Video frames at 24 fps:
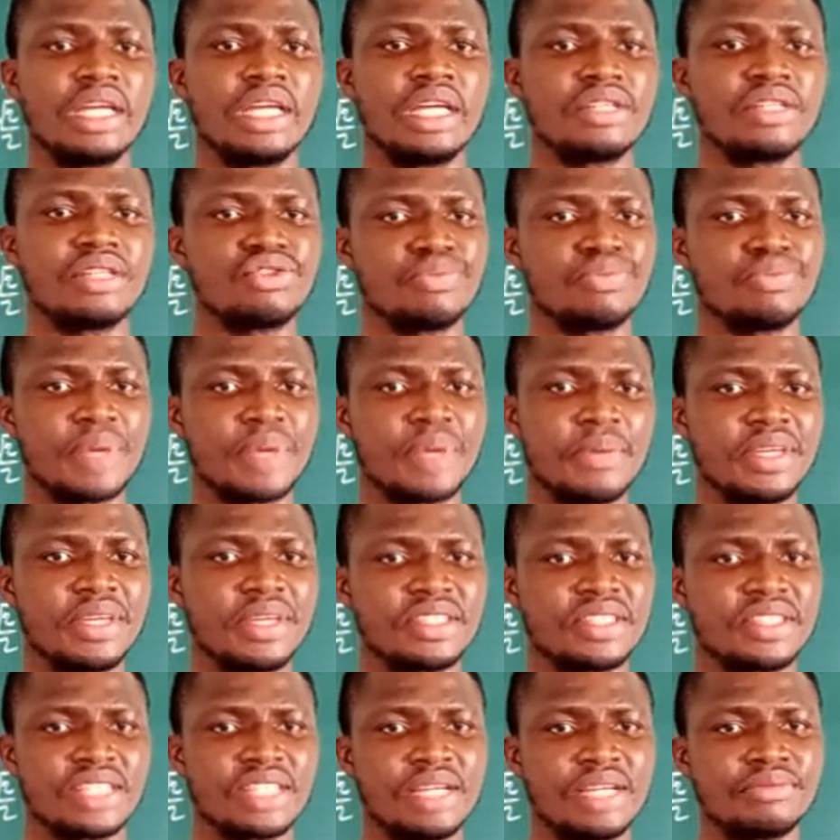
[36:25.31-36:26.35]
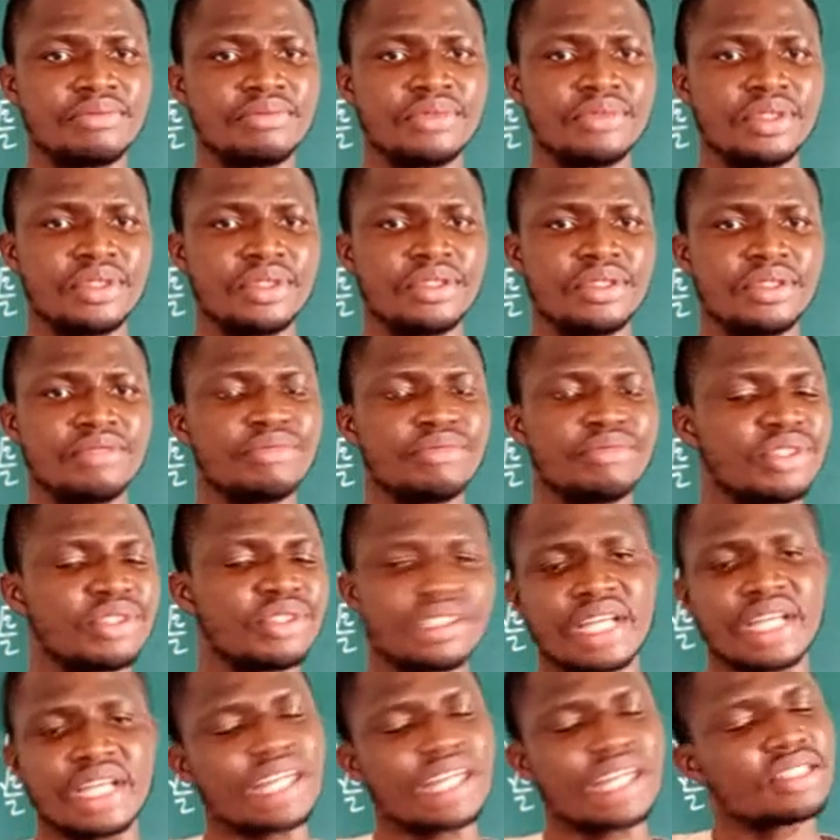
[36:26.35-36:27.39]
Jupeb exam, but
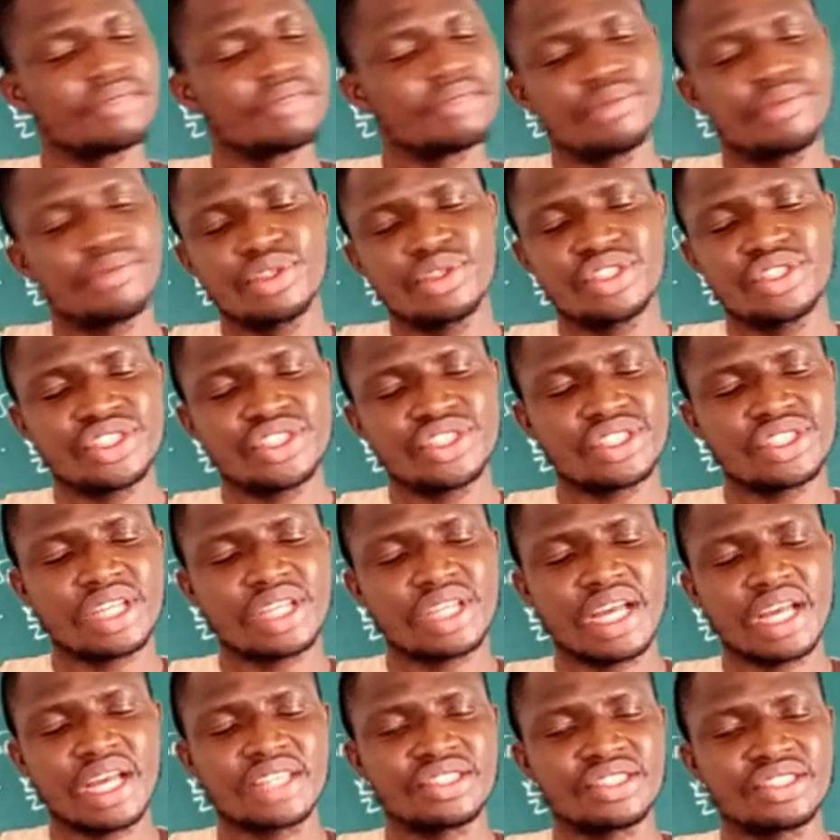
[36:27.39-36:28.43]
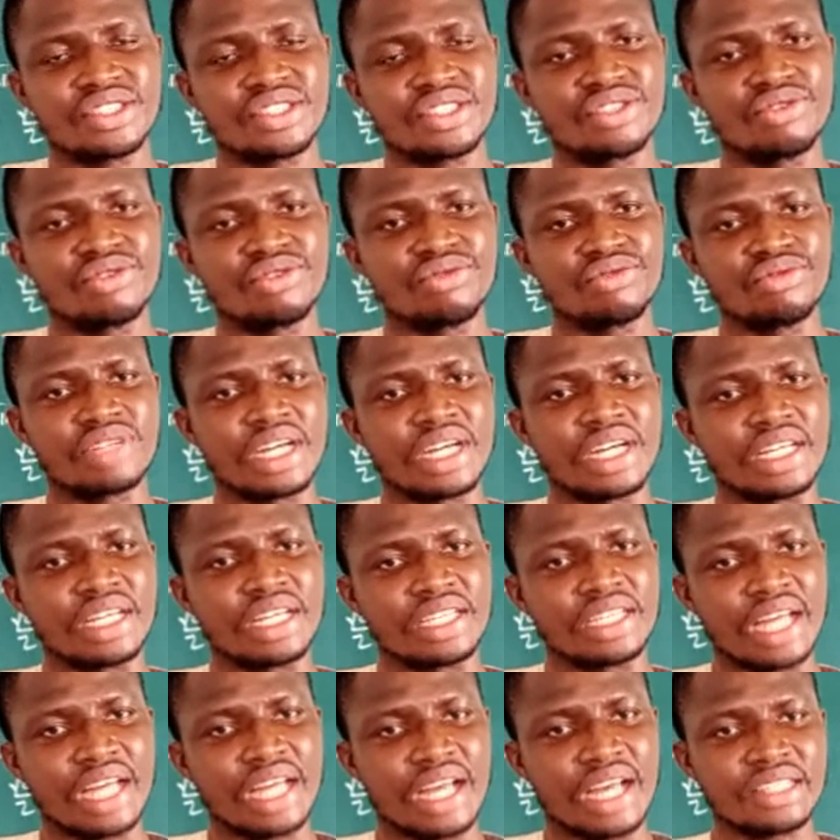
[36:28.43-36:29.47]
as much as you can
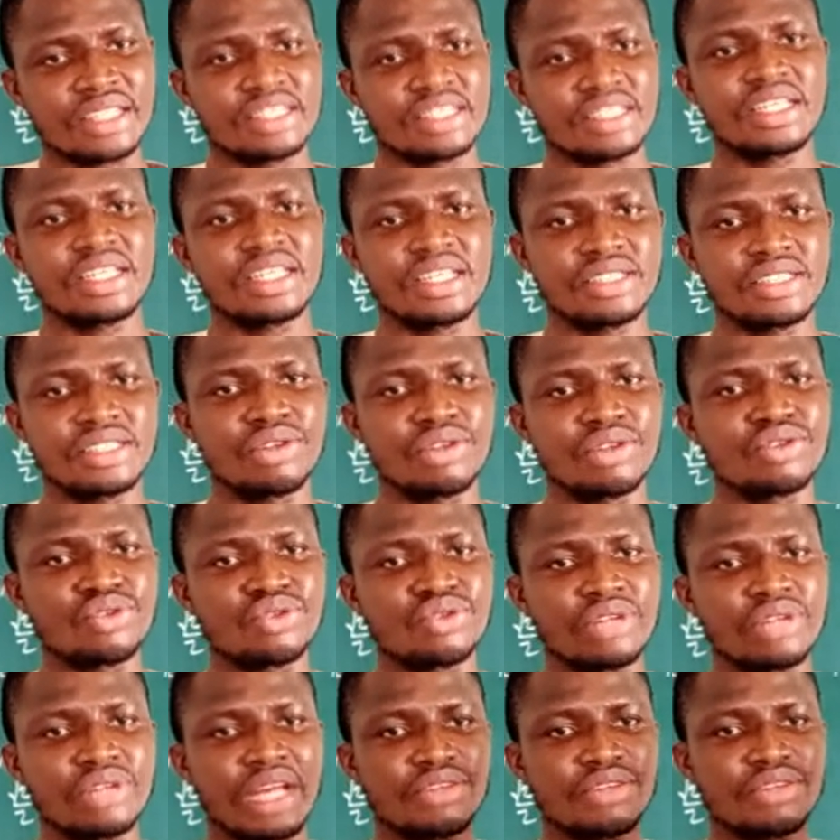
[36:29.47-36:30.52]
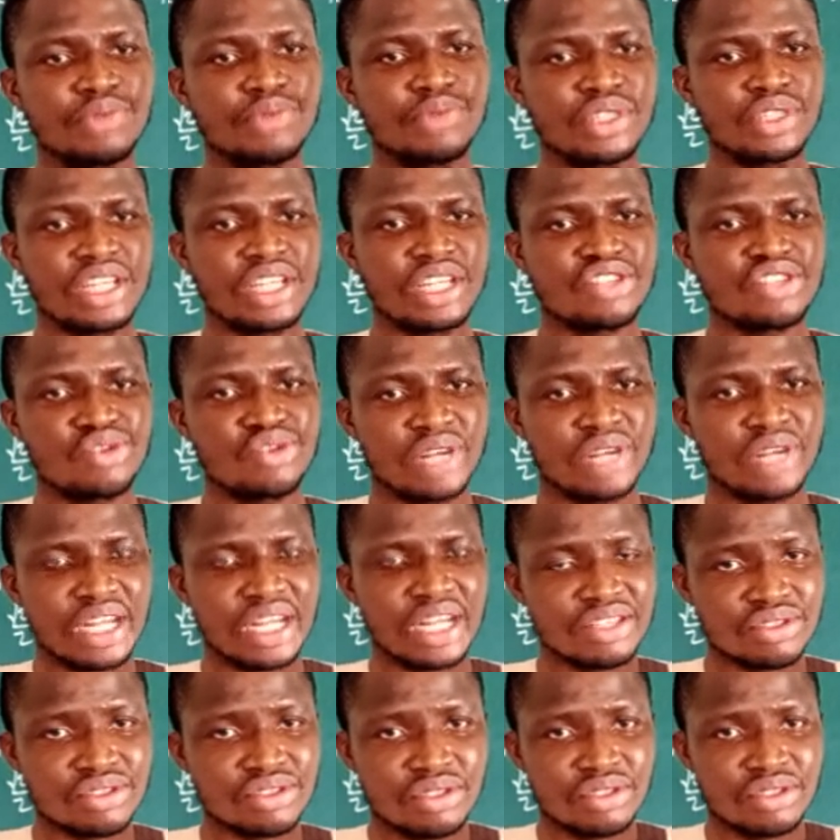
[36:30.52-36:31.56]
access, or as much as you
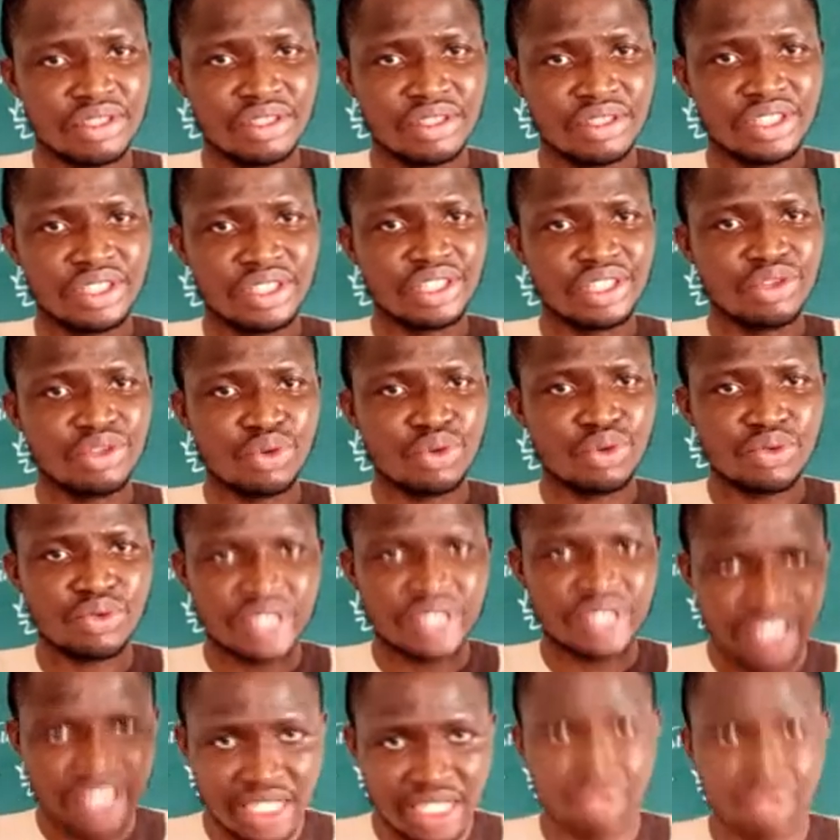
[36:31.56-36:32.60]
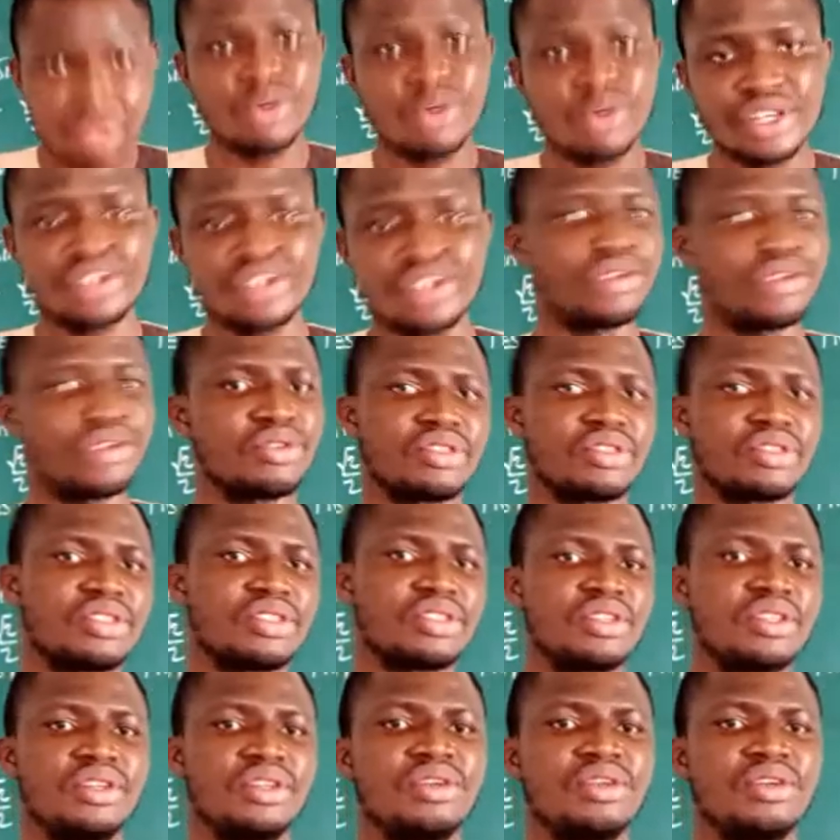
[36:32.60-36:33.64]
can, see questions
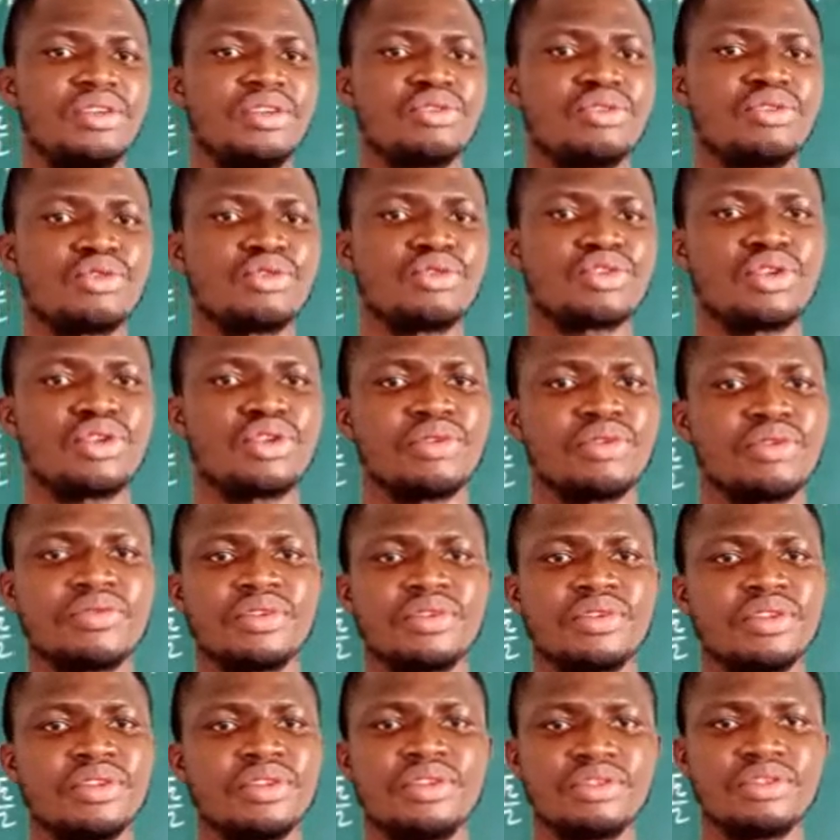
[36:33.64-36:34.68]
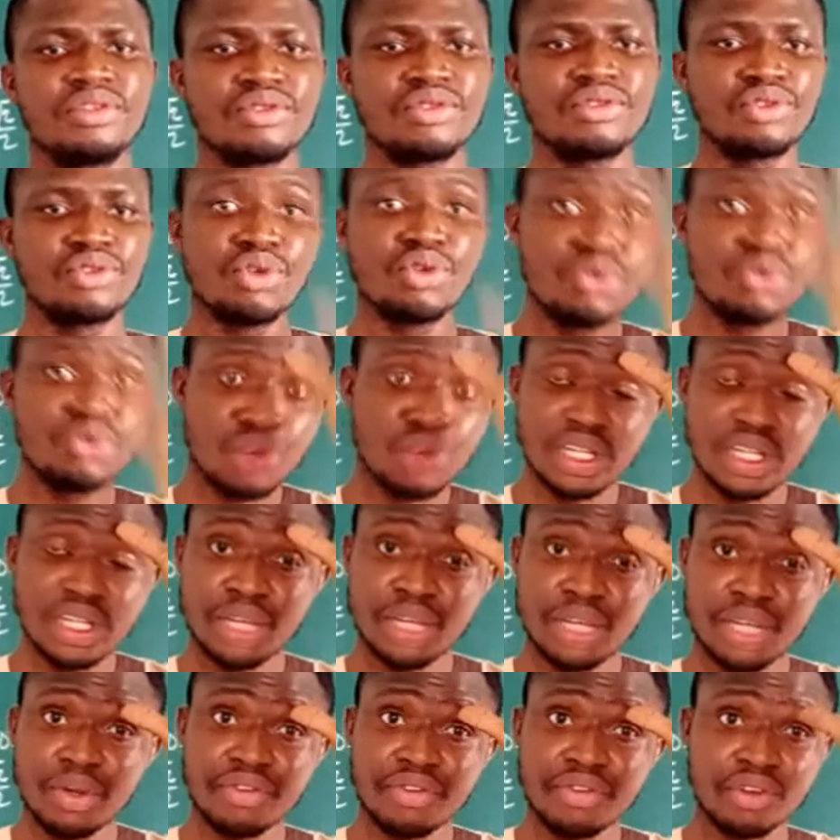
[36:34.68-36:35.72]
to solve, don't run
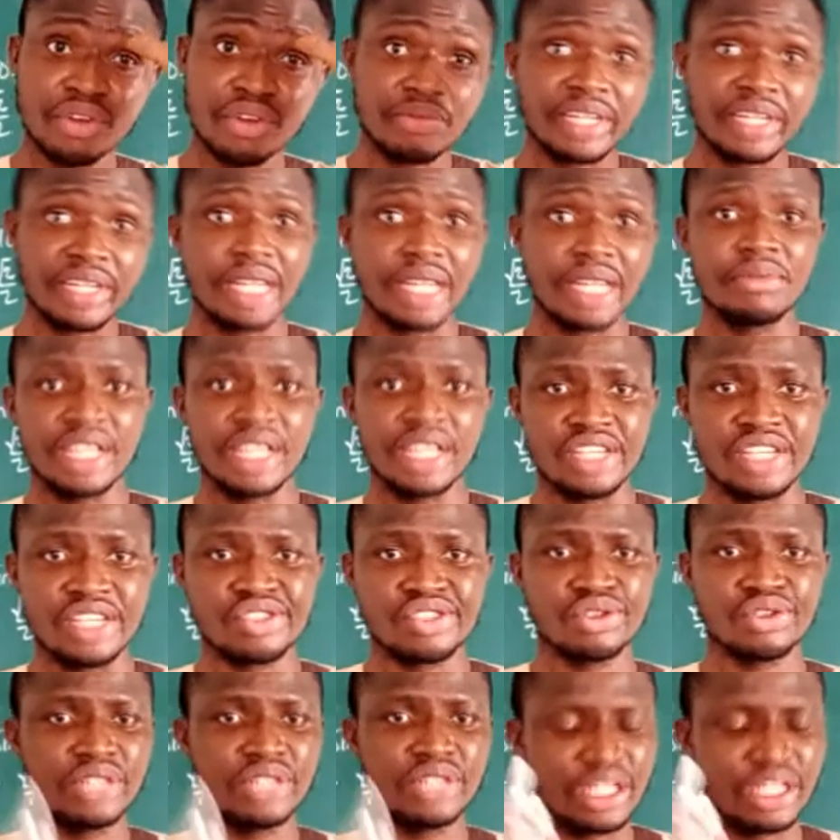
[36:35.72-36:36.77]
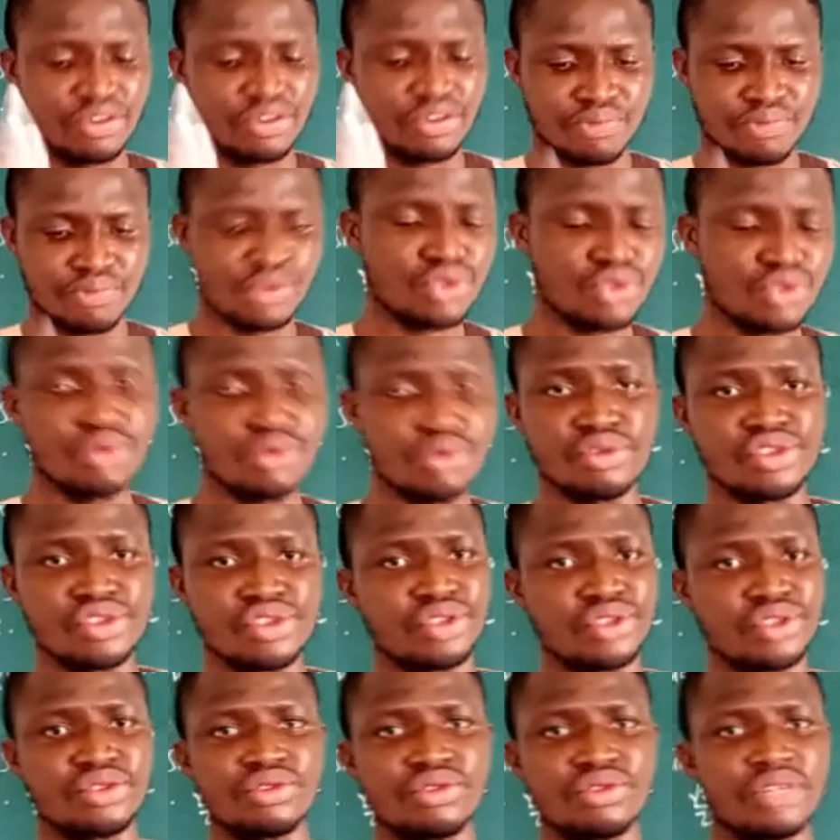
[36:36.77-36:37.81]
away from them. Ensure that you put
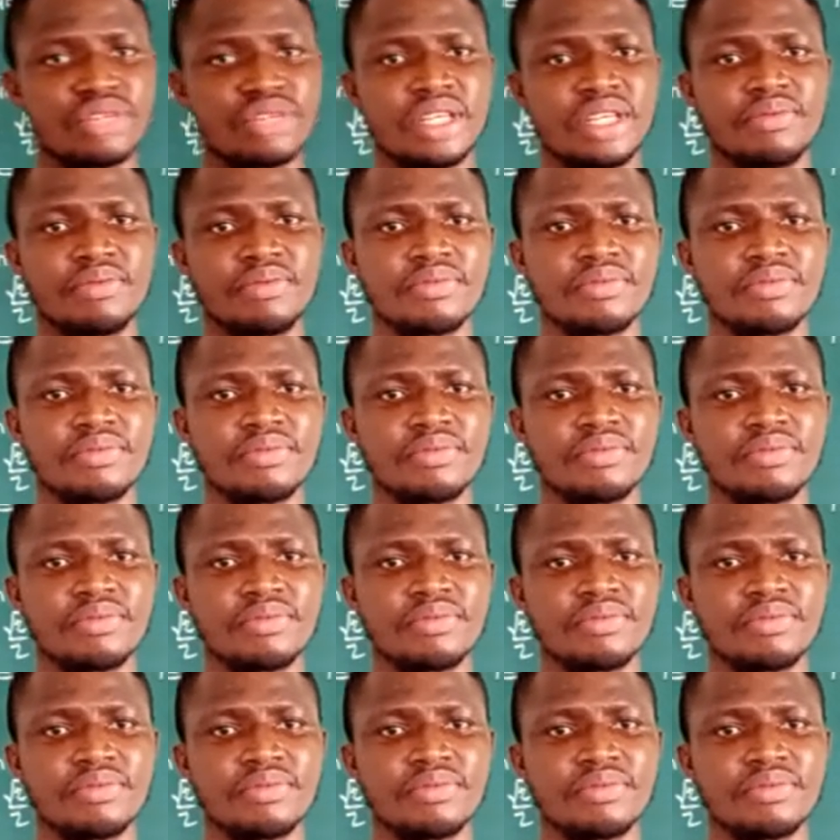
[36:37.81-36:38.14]
solutions to them.